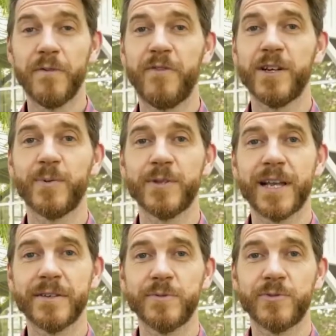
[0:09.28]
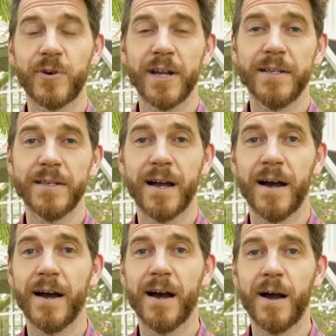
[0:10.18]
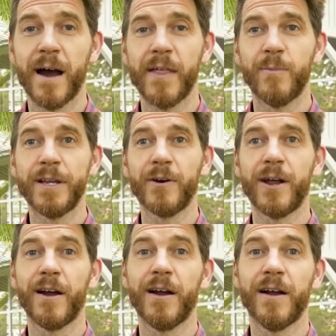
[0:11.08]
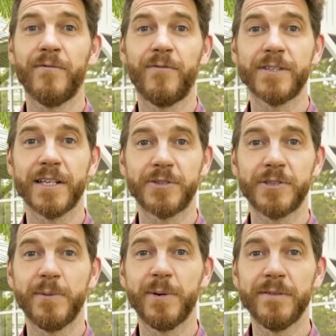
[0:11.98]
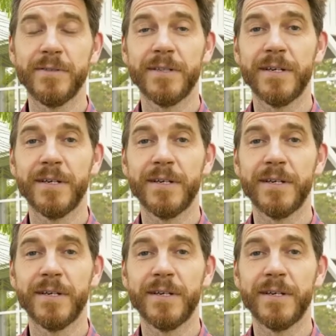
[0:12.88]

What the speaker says: we first bought this house it was great, and then we got our first electricity bill,